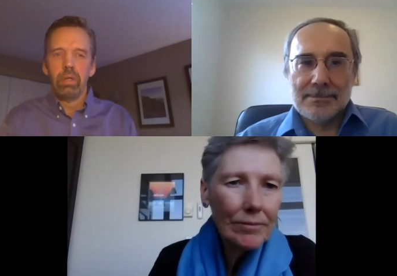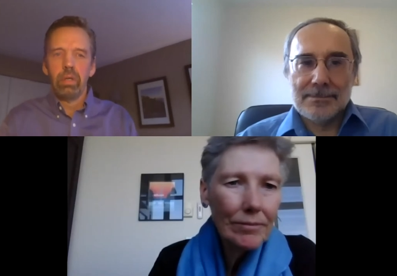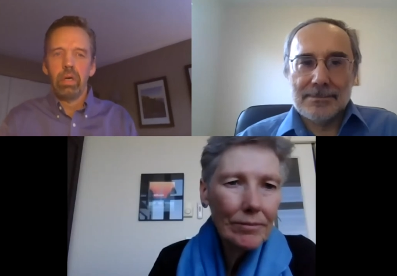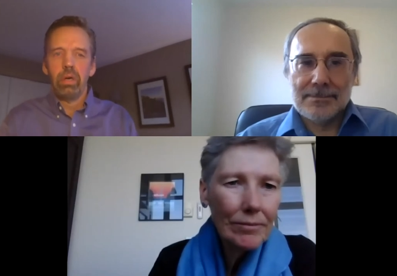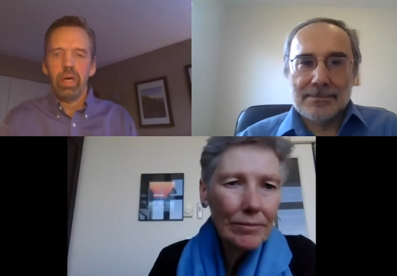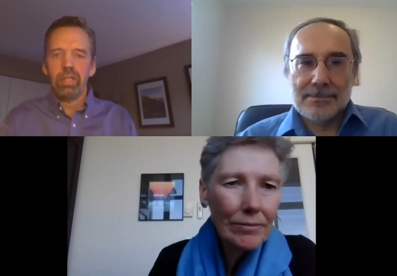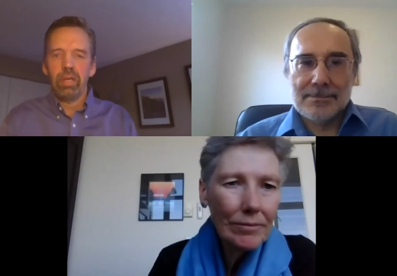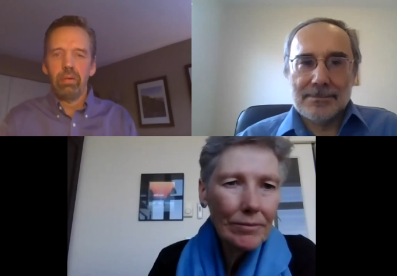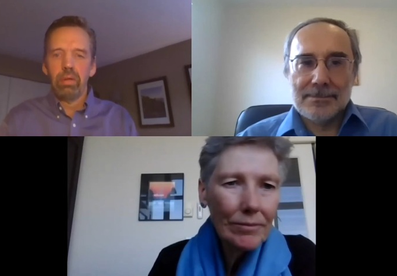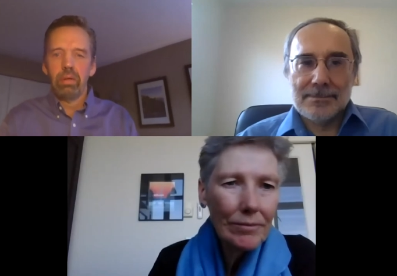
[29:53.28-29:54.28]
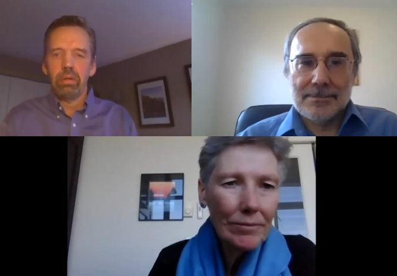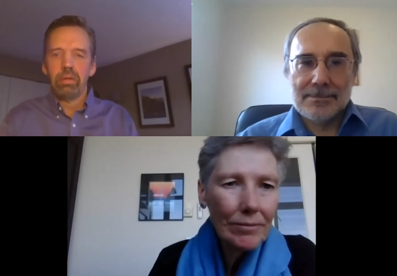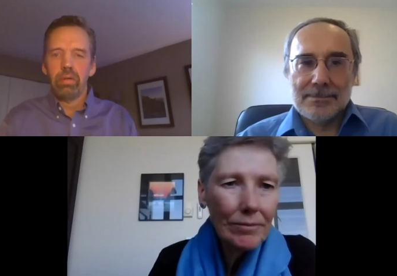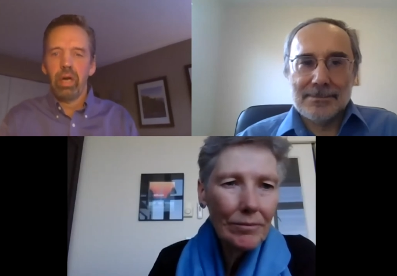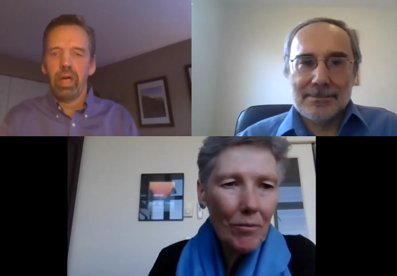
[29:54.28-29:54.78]
Speaker 1: Are you asking,
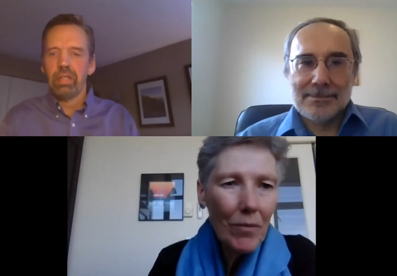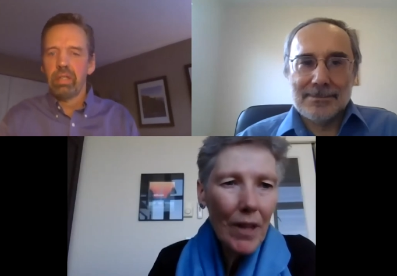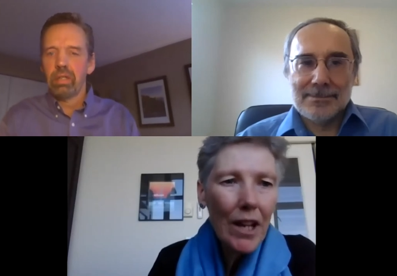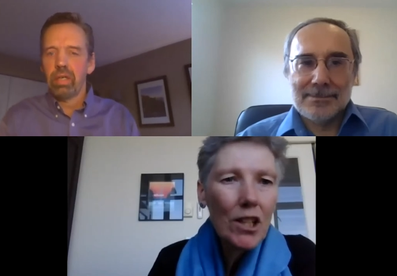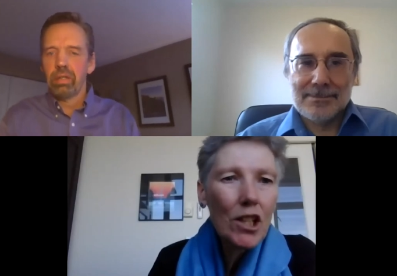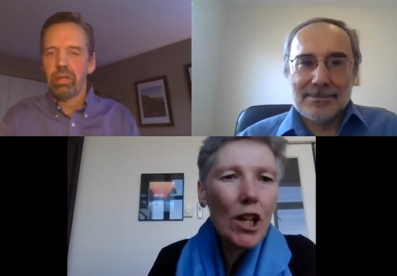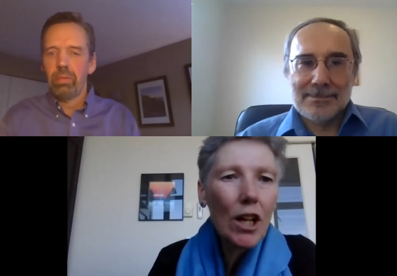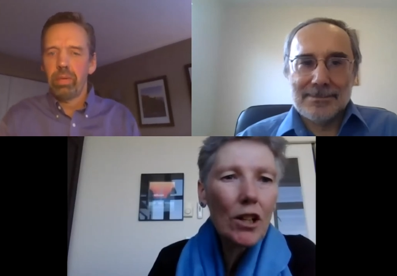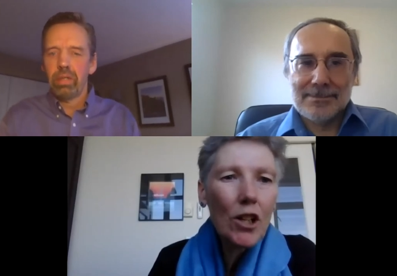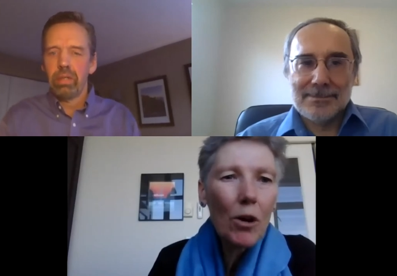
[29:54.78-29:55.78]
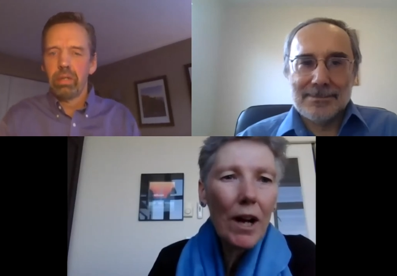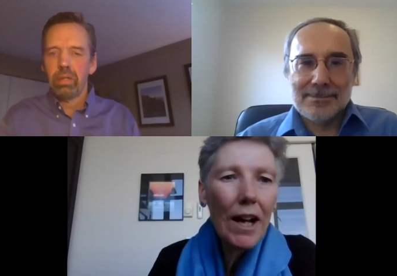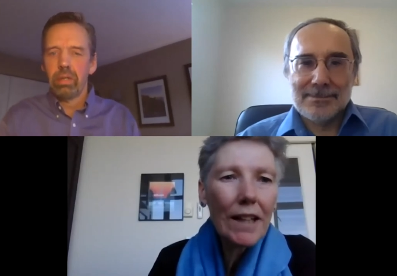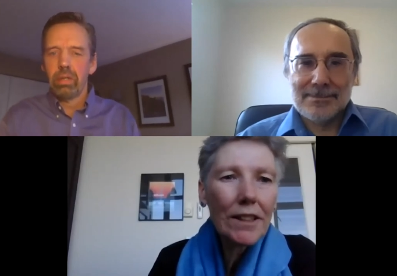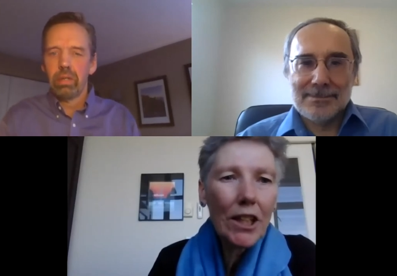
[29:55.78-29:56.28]
sorry, asking Doctor Kopec?
Speaker 2: Yeah, no,
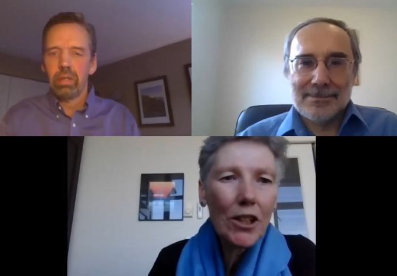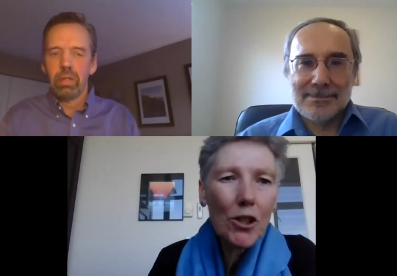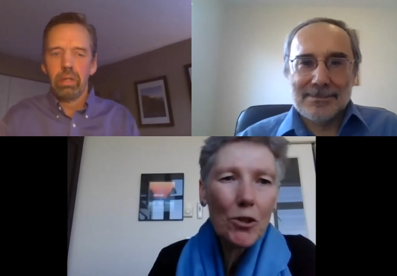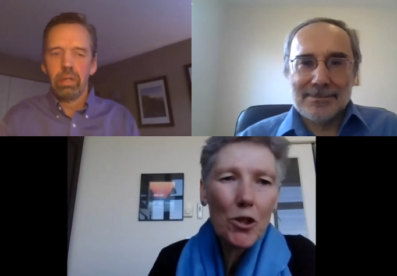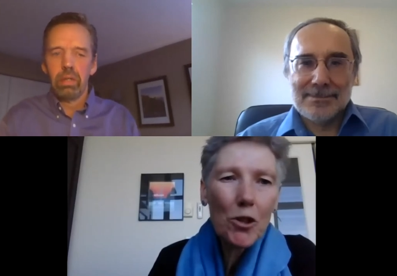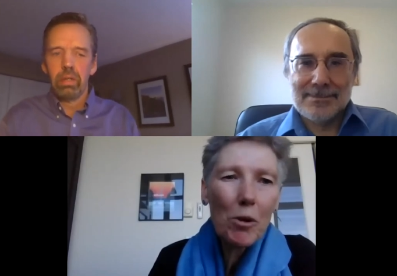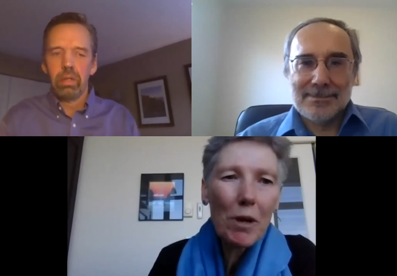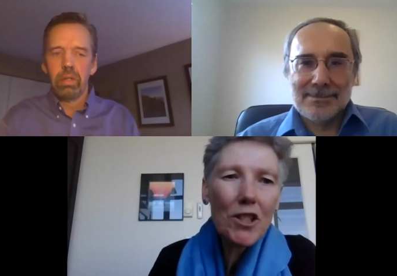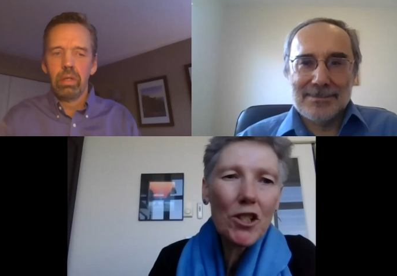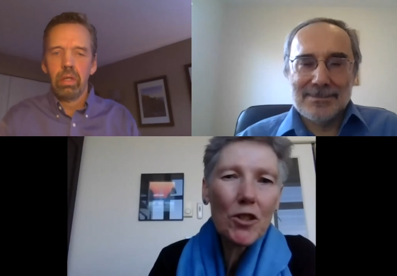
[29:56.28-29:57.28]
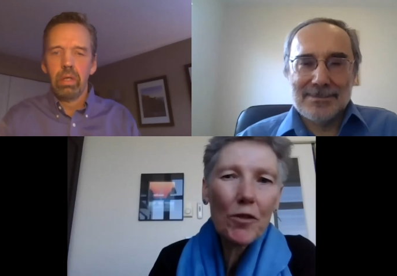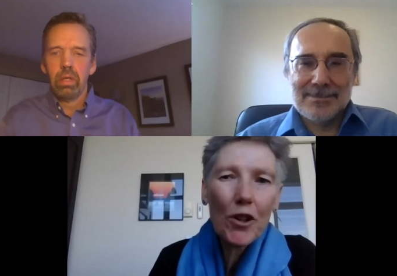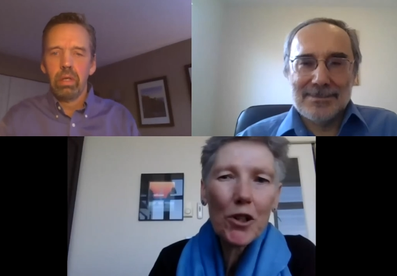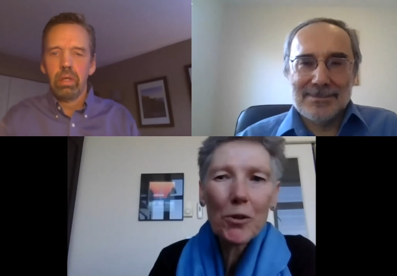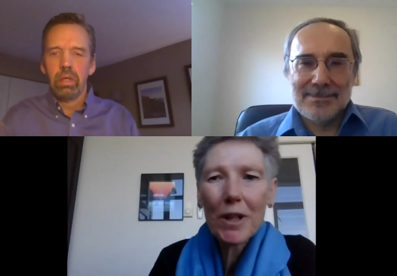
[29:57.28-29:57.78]
asking you. Two questions
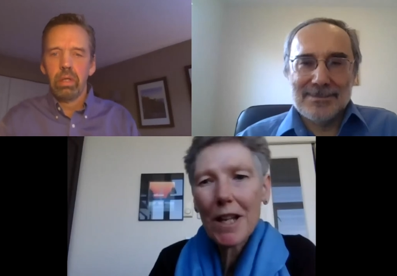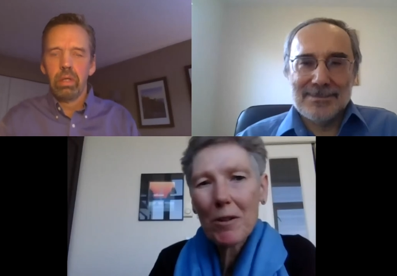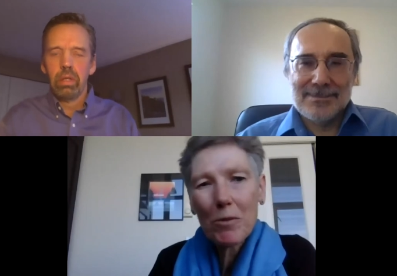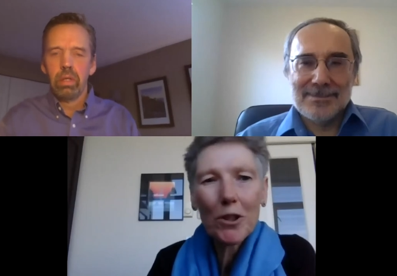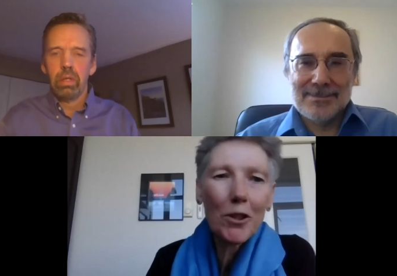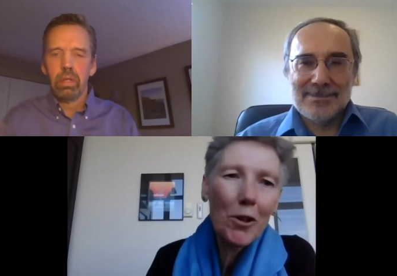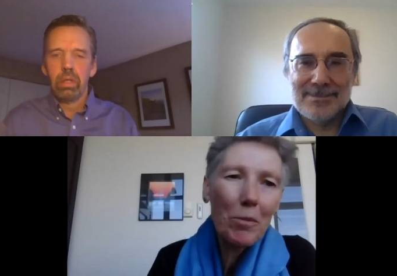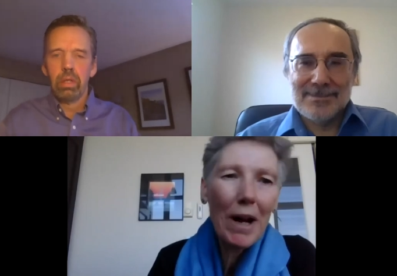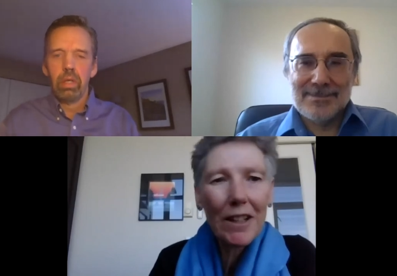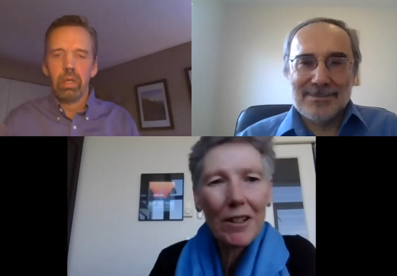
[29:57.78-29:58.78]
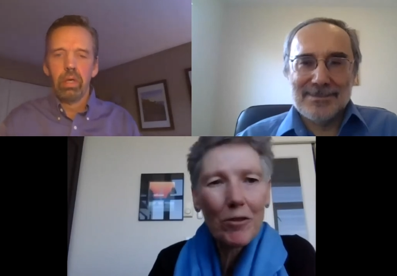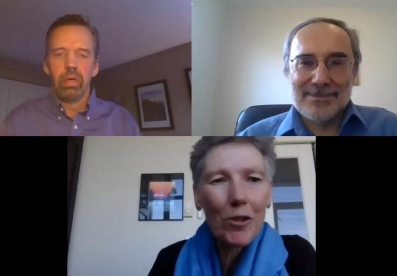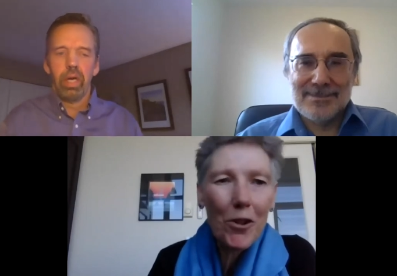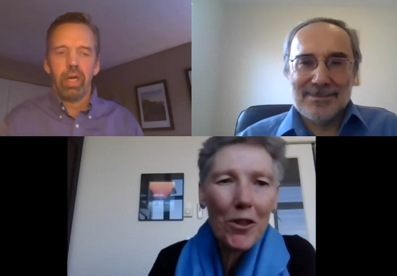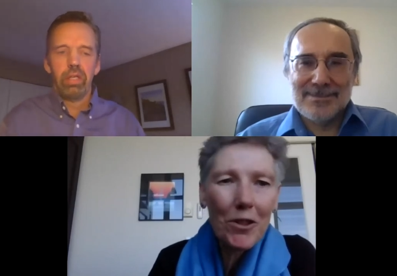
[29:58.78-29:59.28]
for you, and then we'll go back and
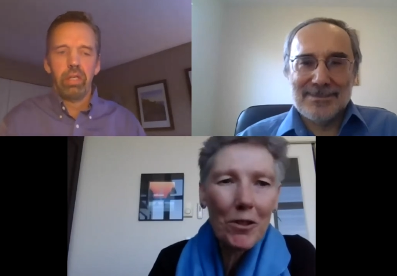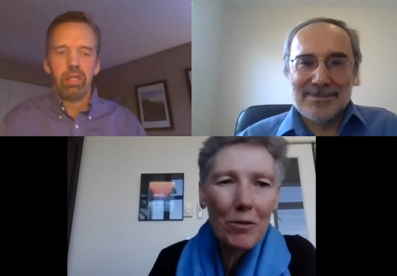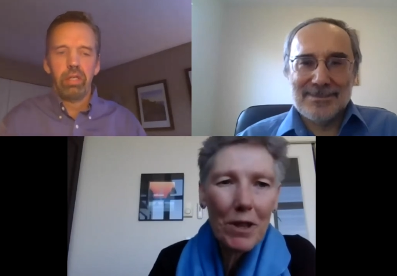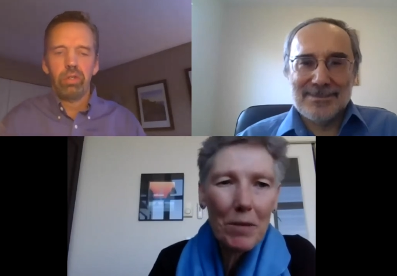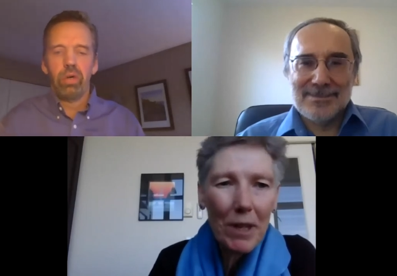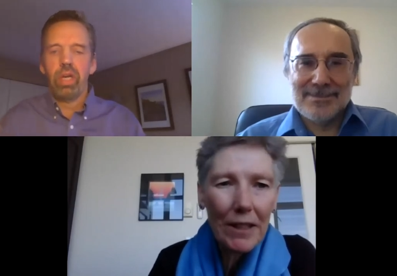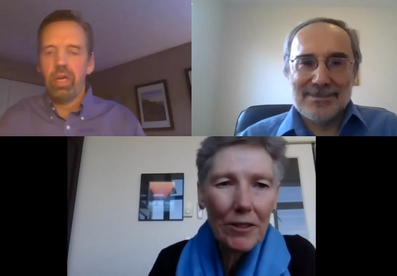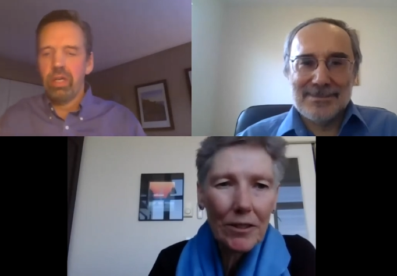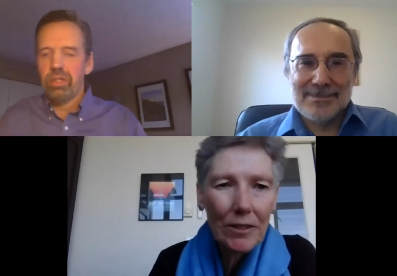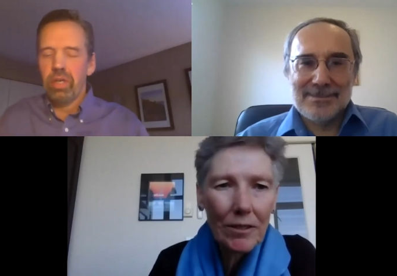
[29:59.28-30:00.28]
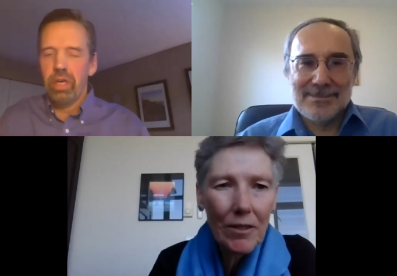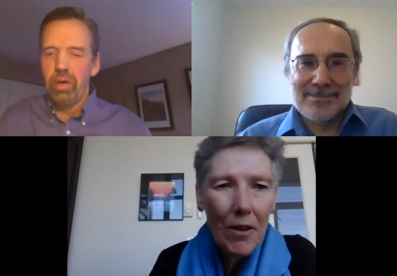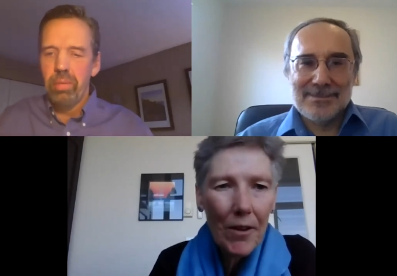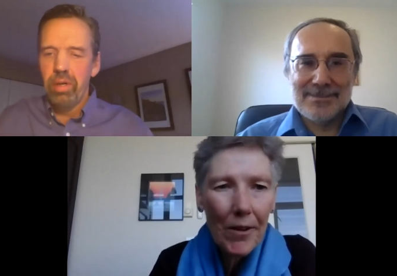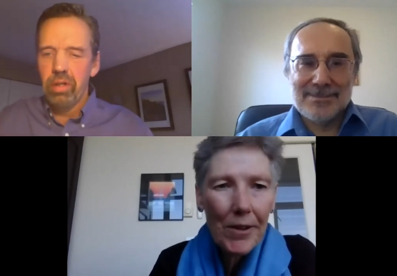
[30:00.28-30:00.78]
forth.
Speaker 1: Sorry, can, sorry, can you
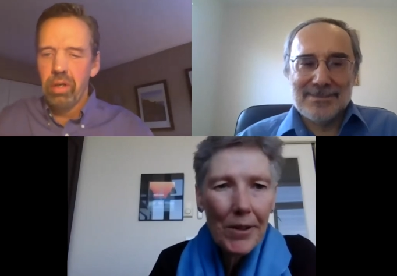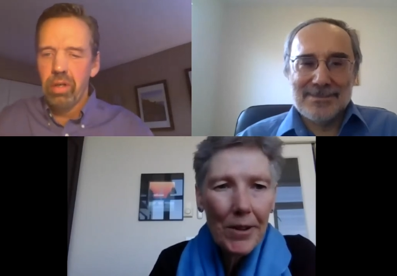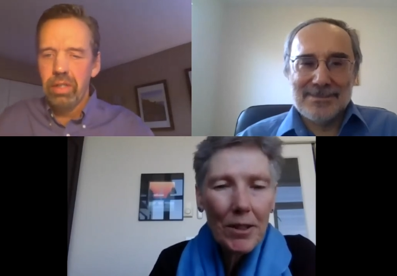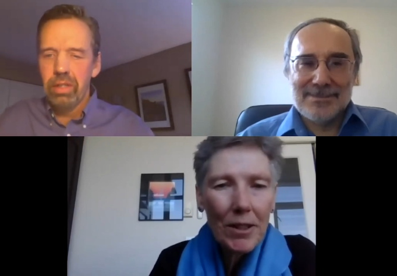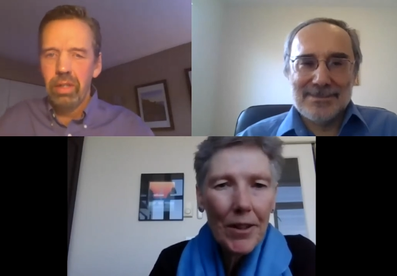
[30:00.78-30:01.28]
repeat the question?